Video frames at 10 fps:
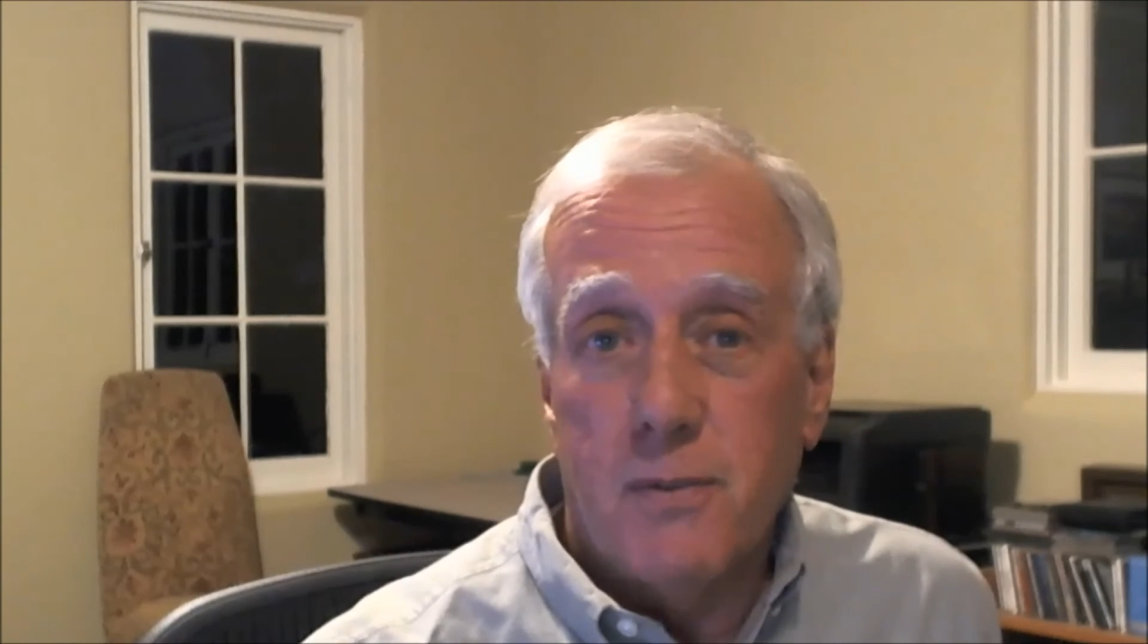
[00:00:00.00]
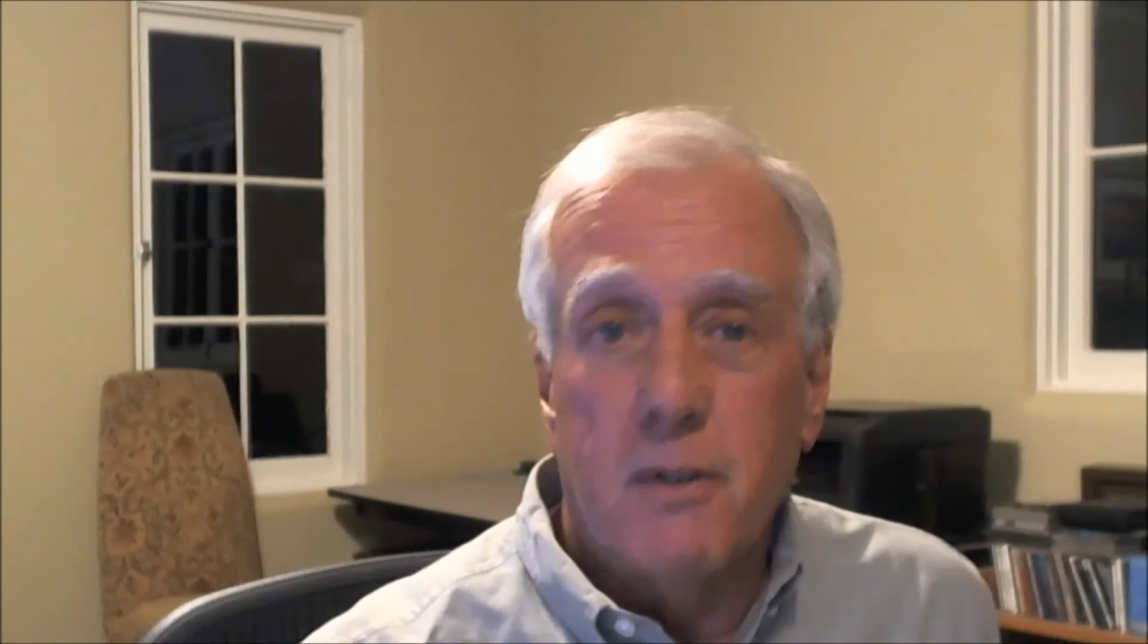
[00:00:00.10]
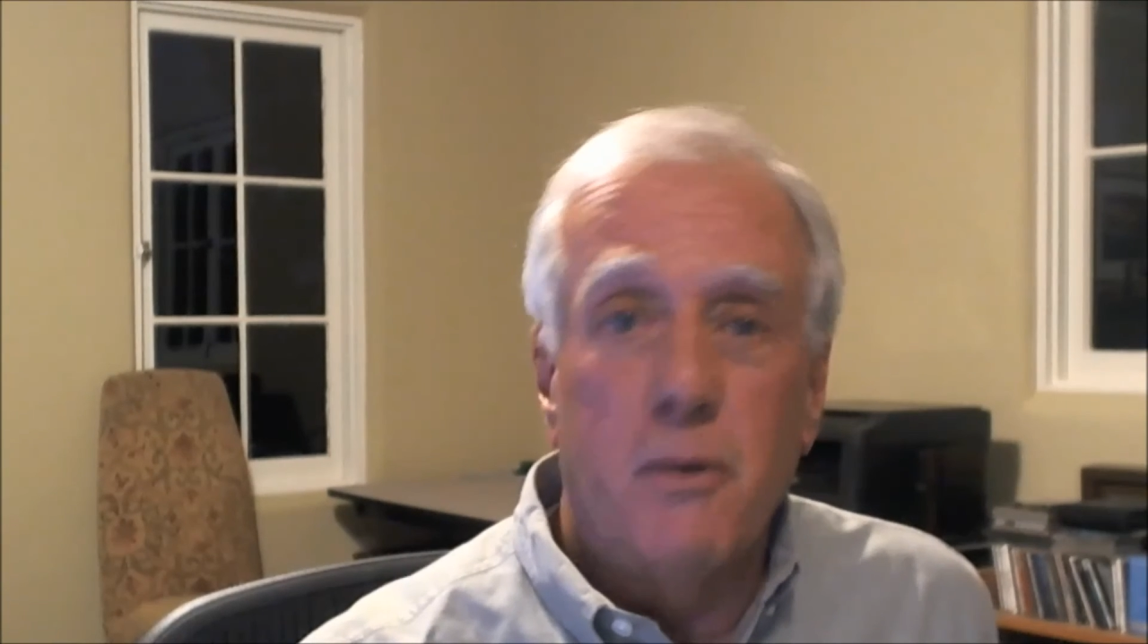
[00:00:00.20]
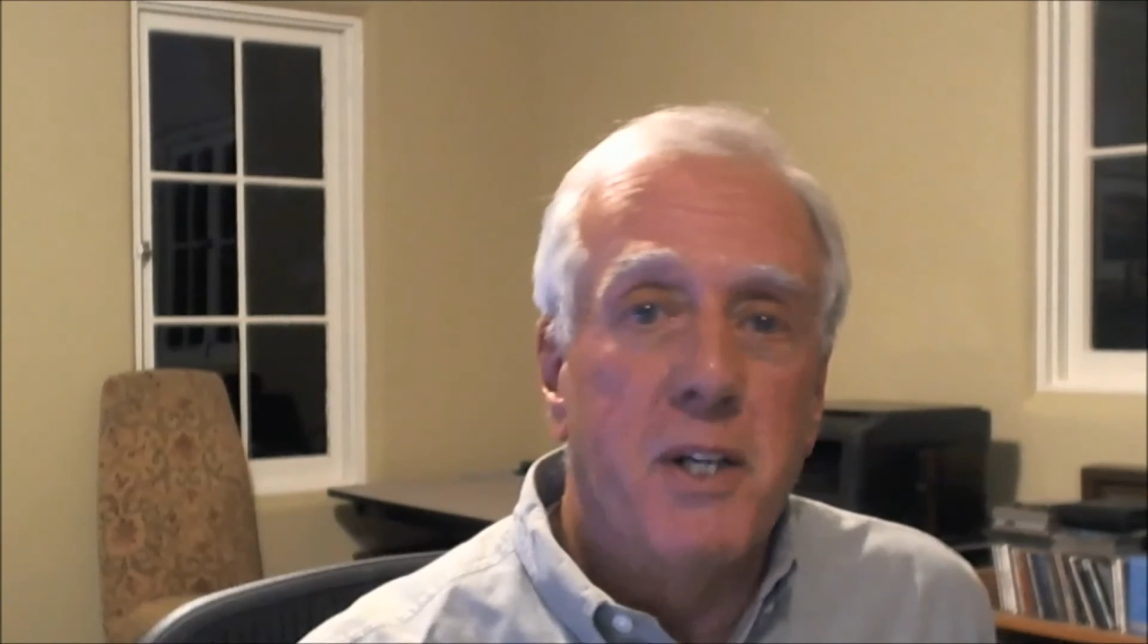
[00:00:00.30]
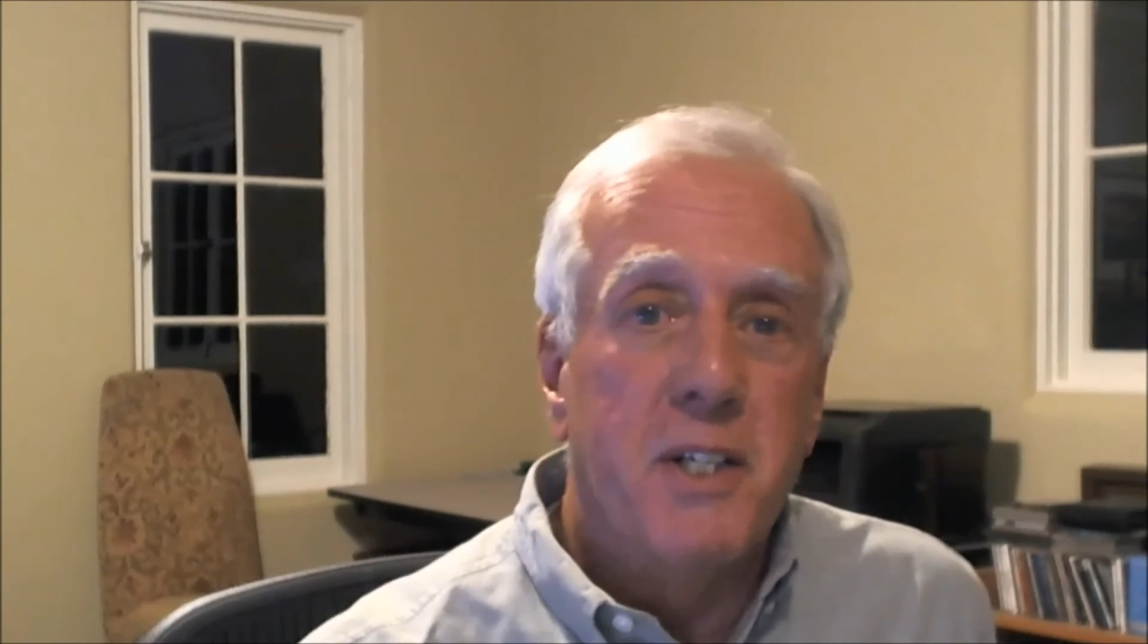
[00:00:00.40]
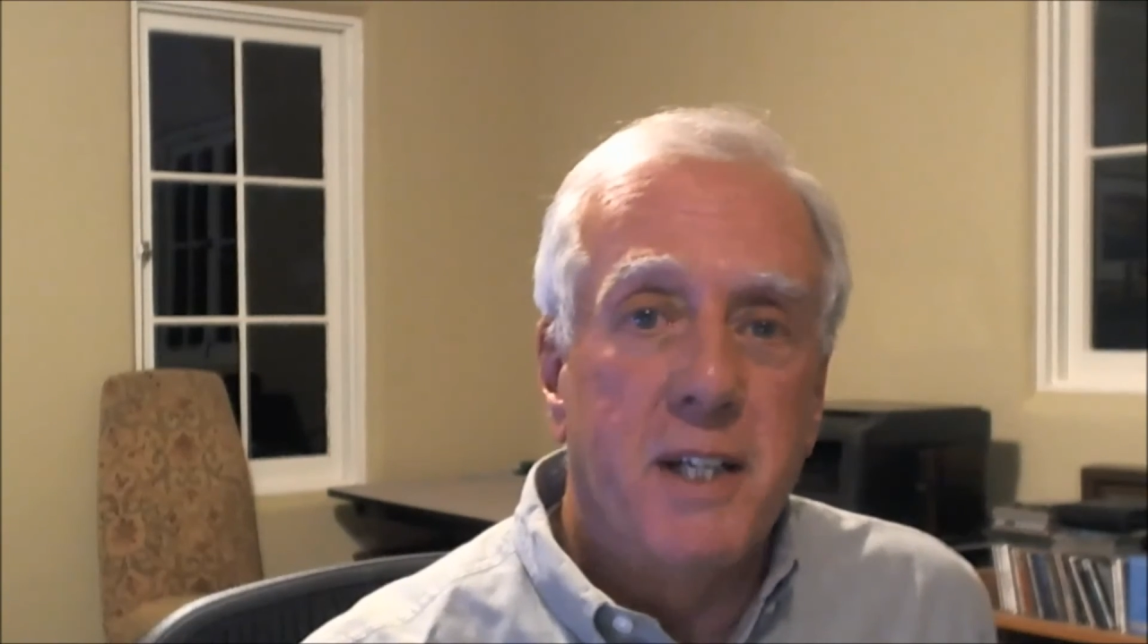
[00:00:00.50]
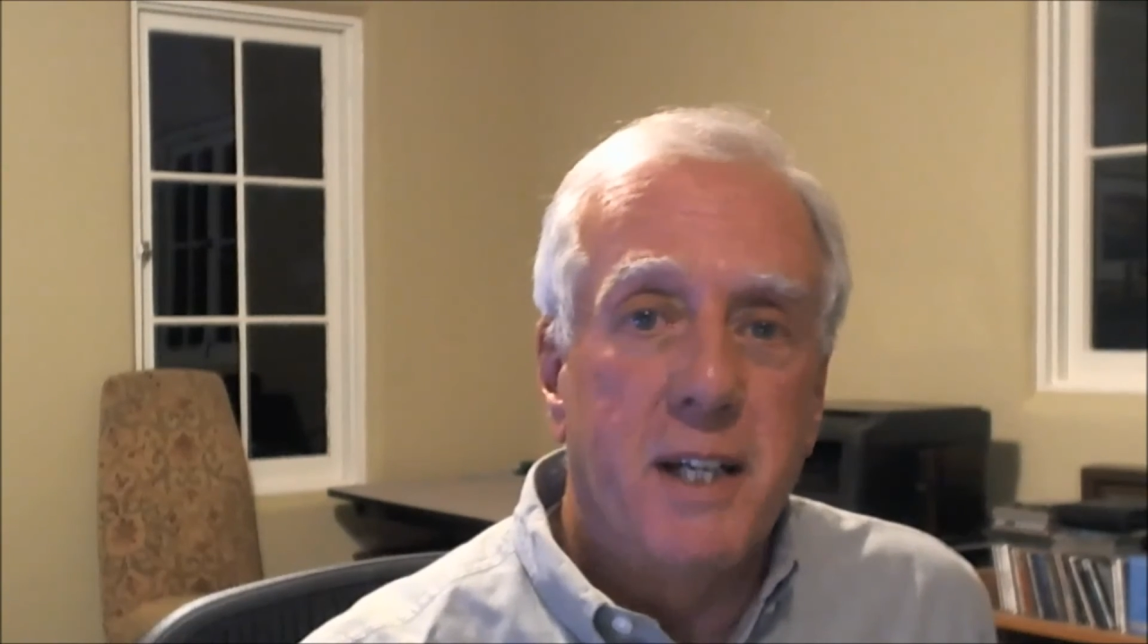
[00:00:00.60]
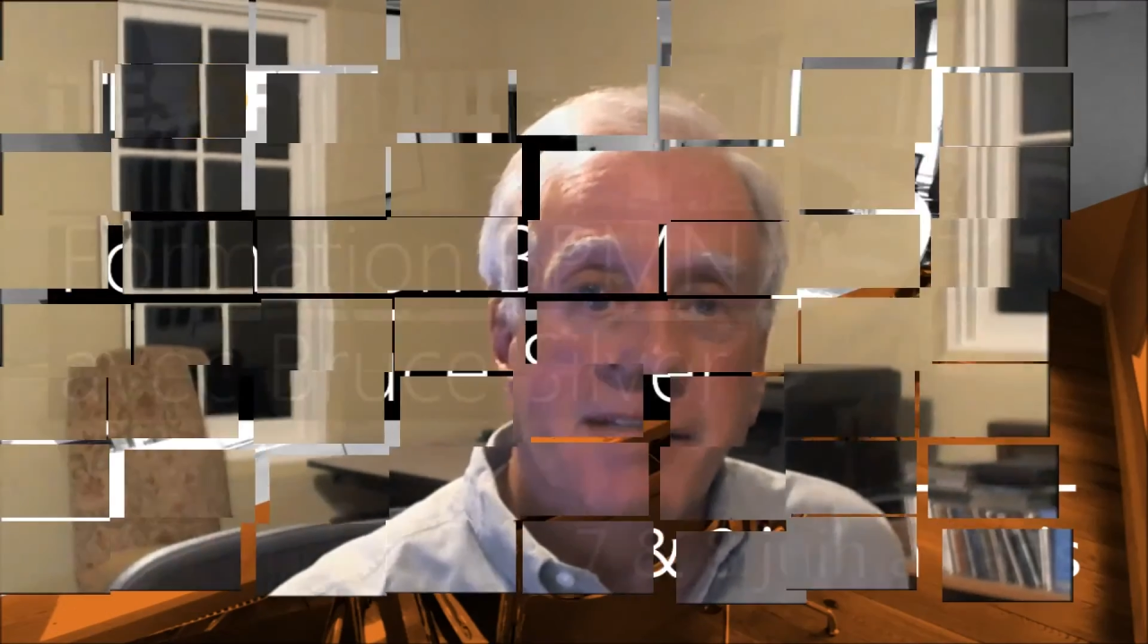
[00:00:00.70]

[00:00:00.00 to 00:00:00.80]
for arranging it.